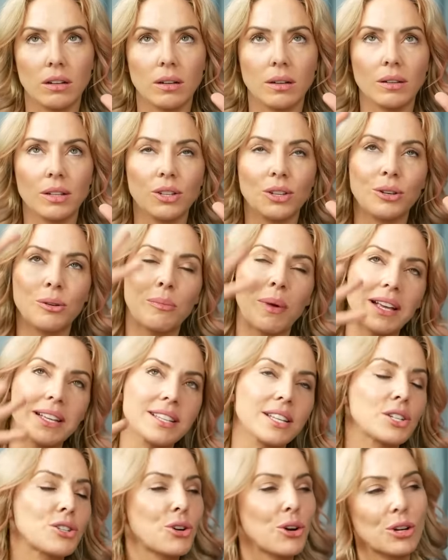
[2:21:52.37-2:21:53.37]
you
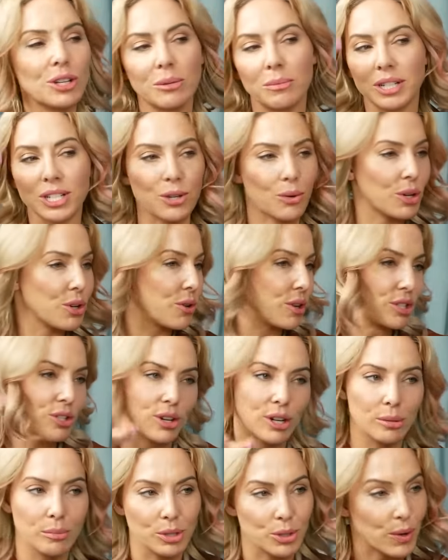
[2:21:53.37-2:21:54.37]
basically turn them into, you can
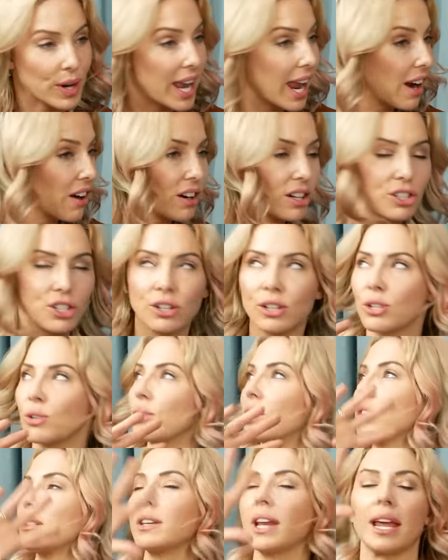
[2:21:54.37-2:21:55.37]
turn them into a character, you
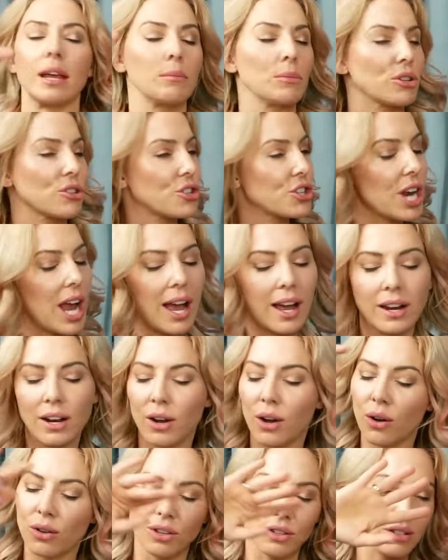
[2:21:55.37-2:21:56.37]
can name your
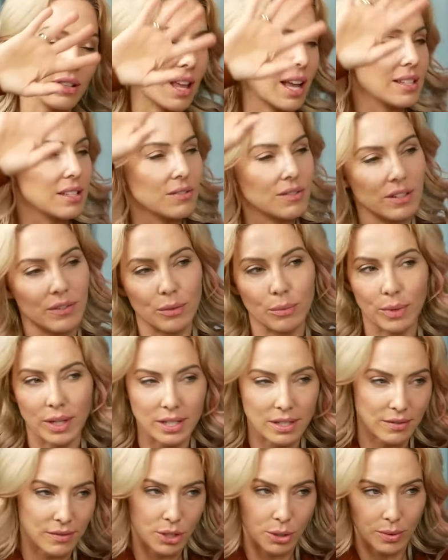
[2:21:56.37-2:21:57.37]
shadow. There's lots of different
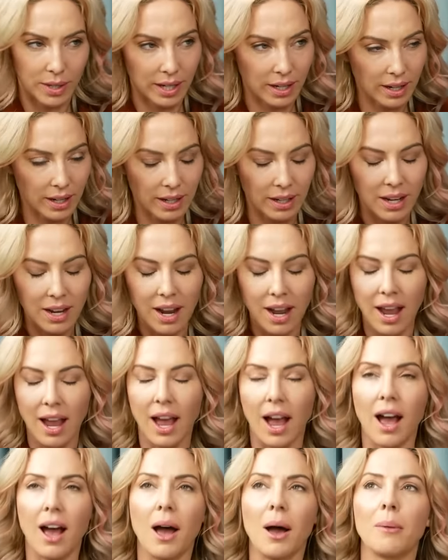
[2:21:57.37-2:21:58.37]
ways of doing it.
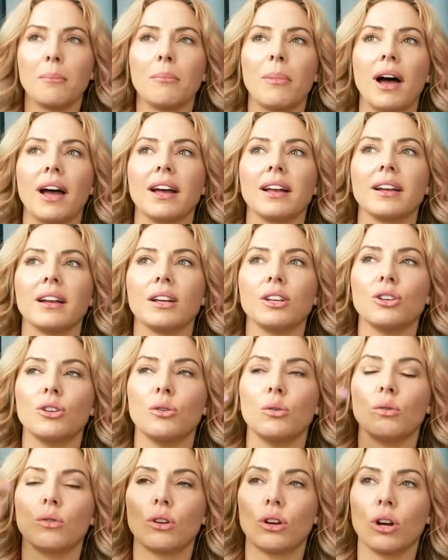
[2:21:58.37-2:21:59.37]
But you